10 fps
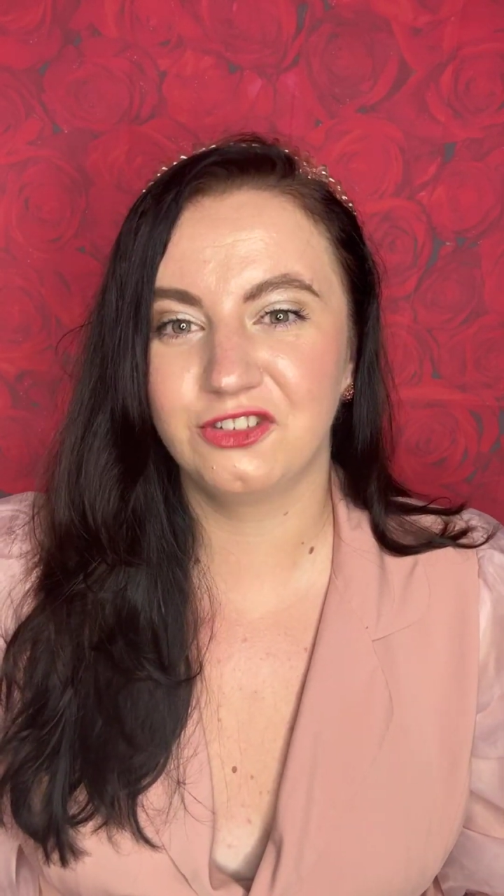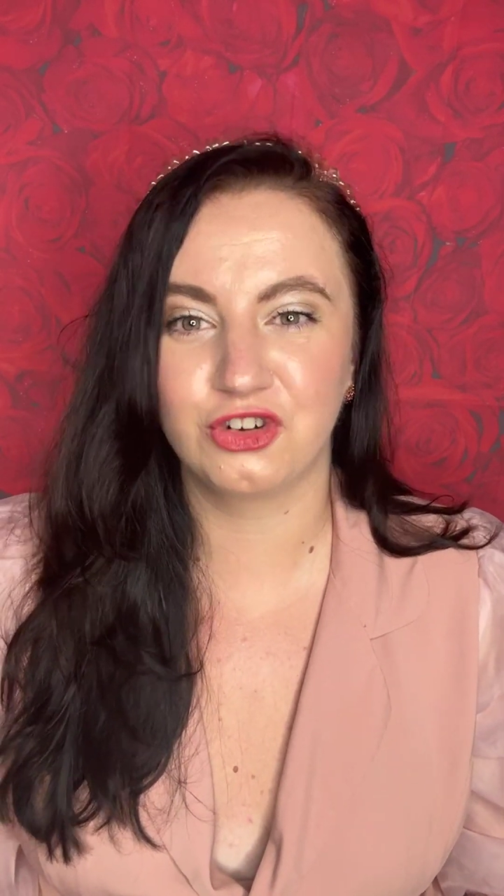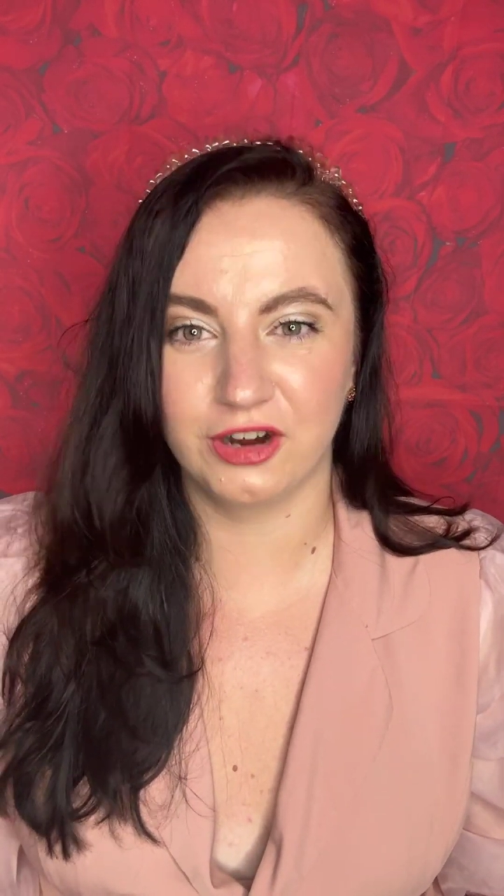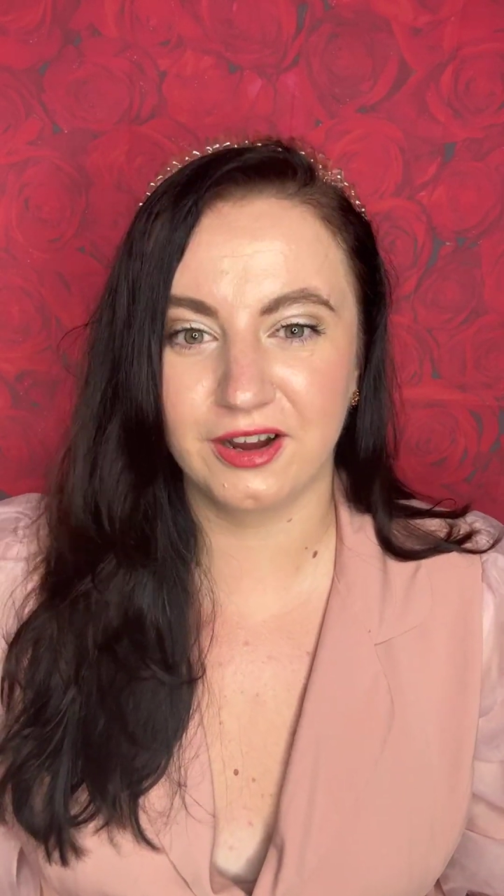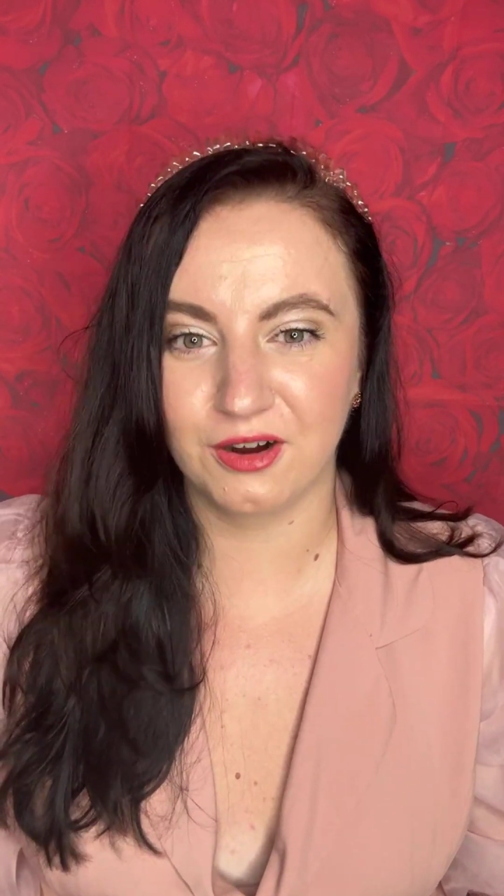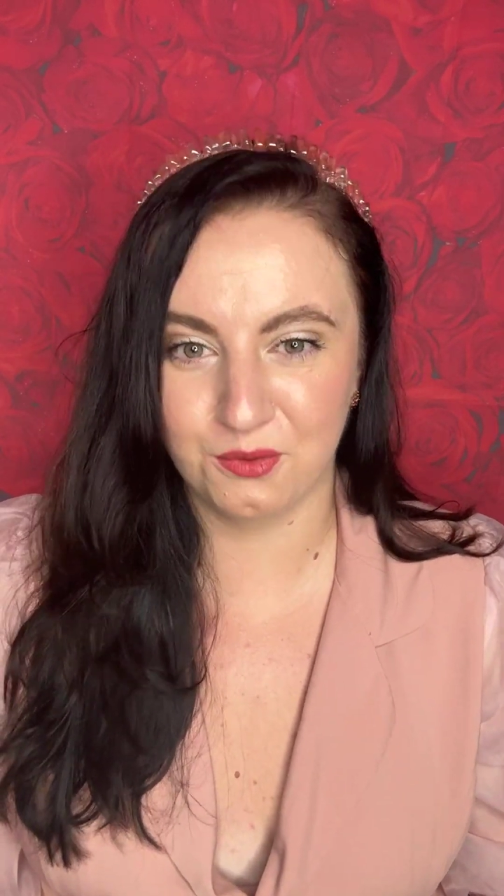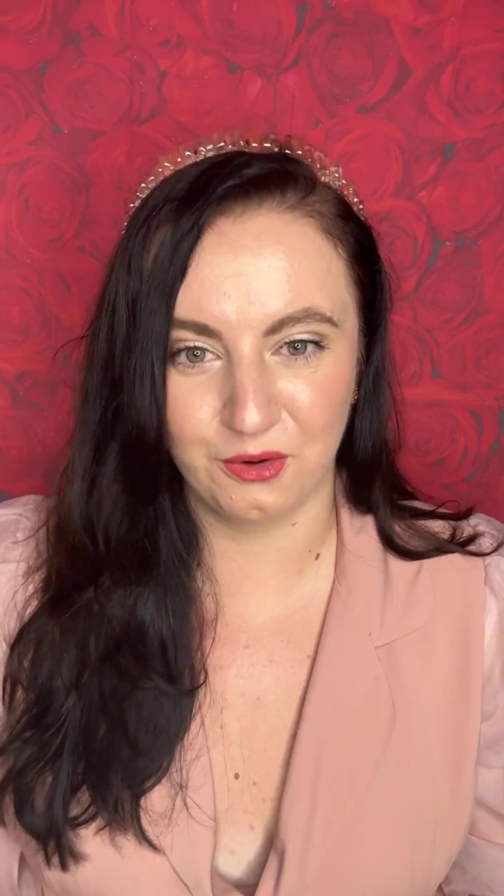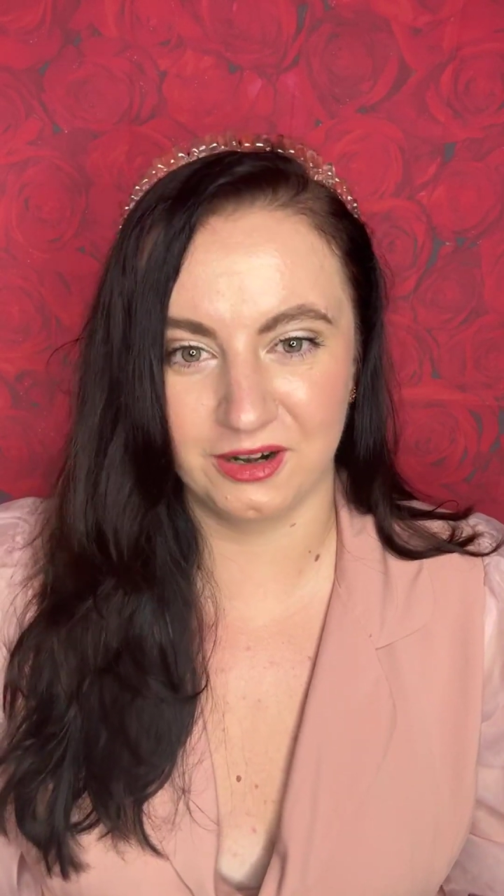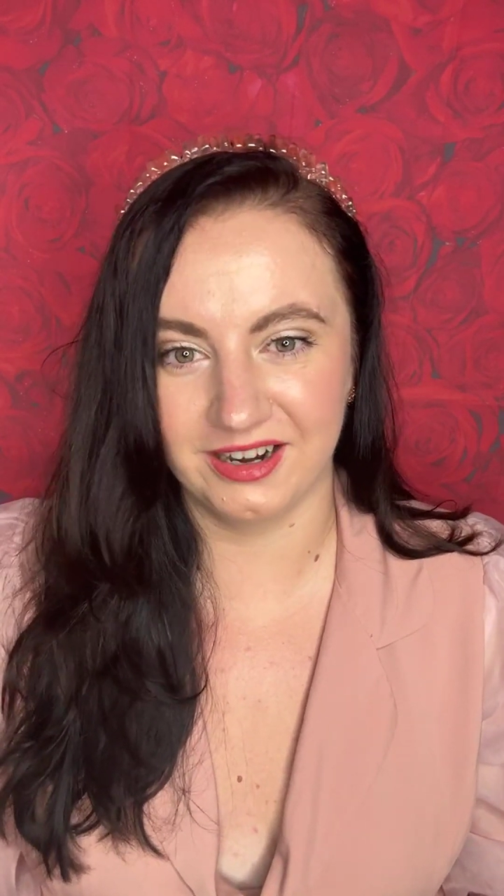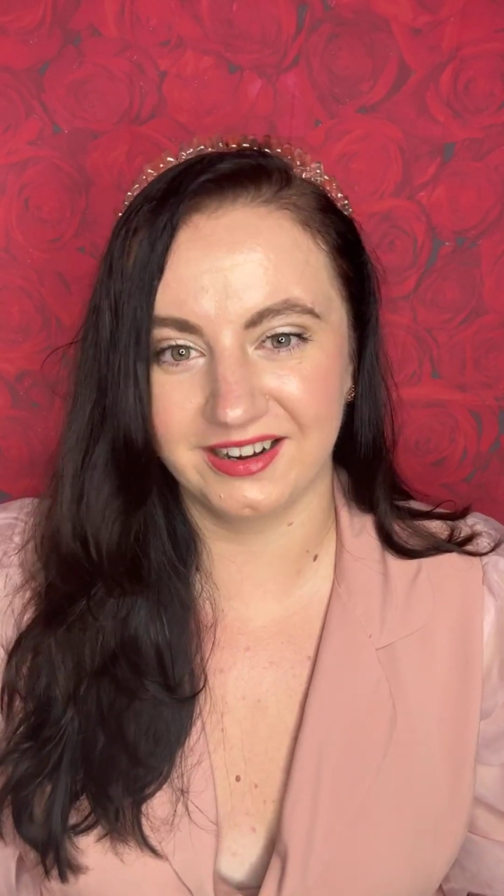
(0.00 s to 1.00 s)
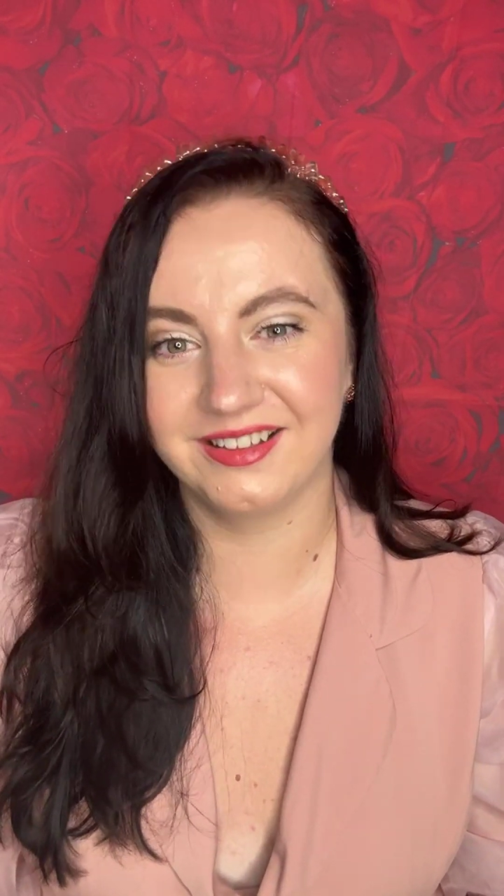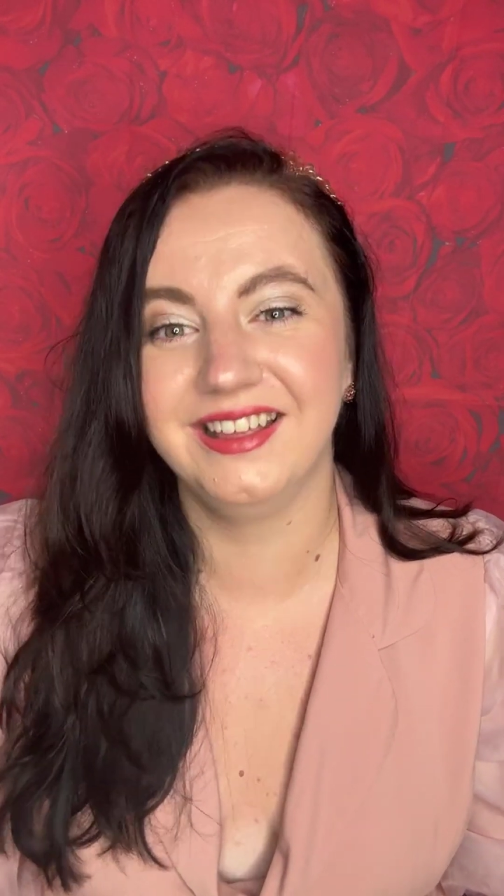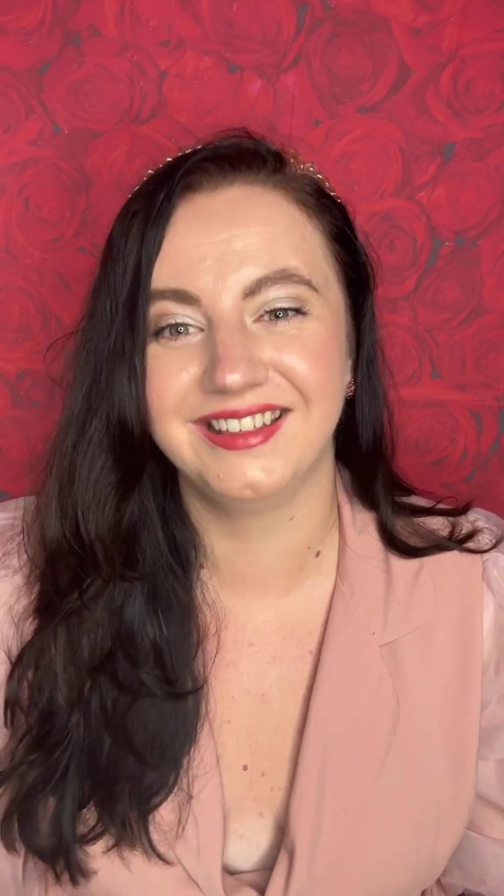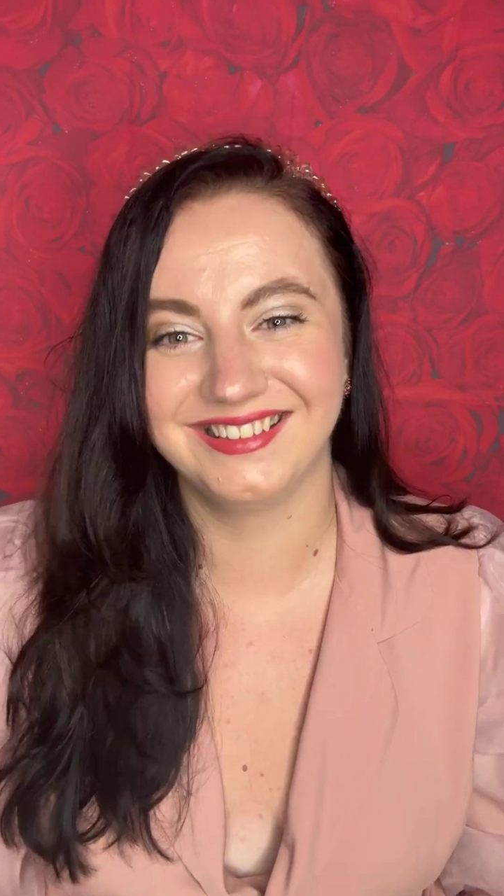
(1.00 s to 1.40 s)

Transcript: Trigger warning.